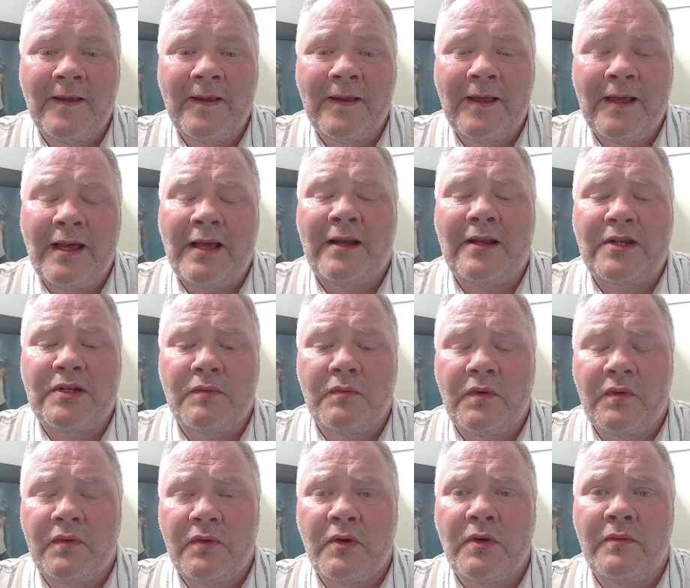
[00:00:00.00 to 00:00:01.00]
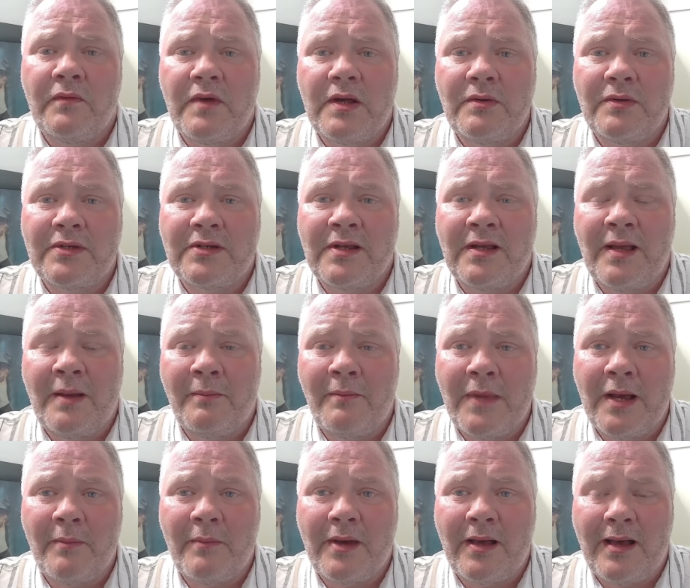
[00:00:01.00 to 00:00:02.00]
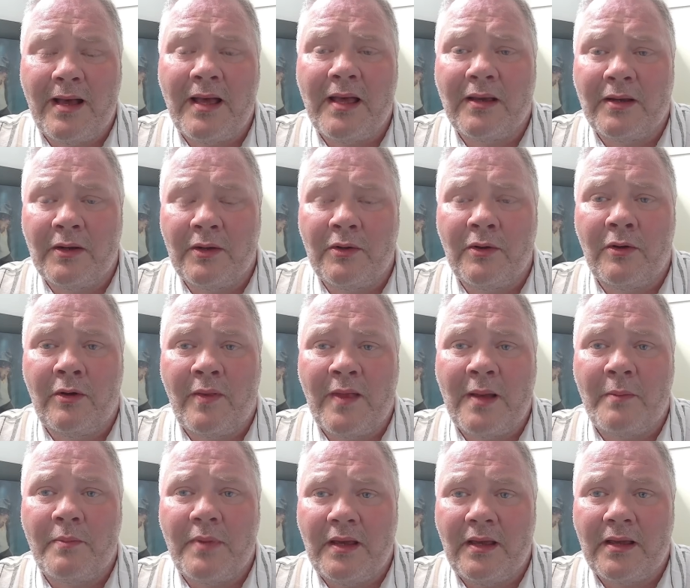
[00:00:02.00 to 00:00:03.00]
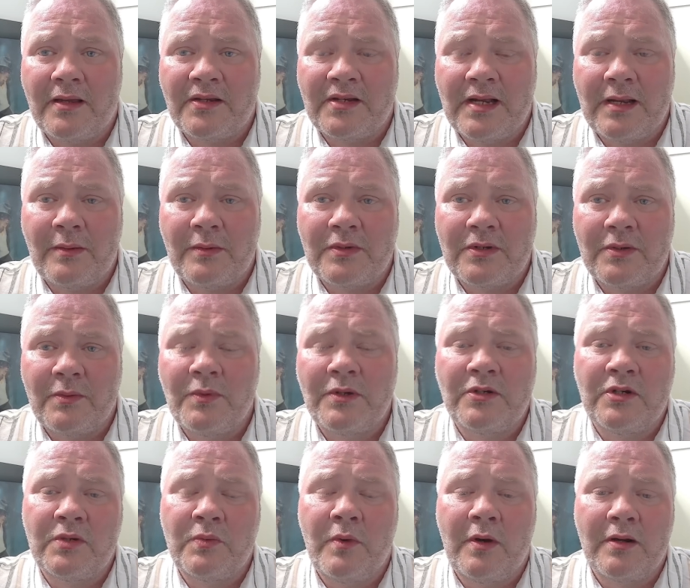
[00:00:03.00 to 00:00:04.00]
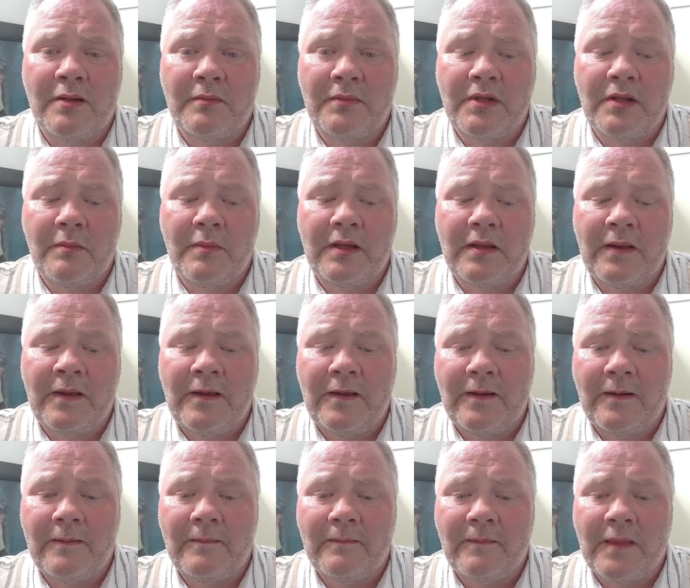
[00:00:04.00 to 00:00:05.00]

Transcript: And as a Reform voter and member, I can call that BS out, which is what I'm doing here,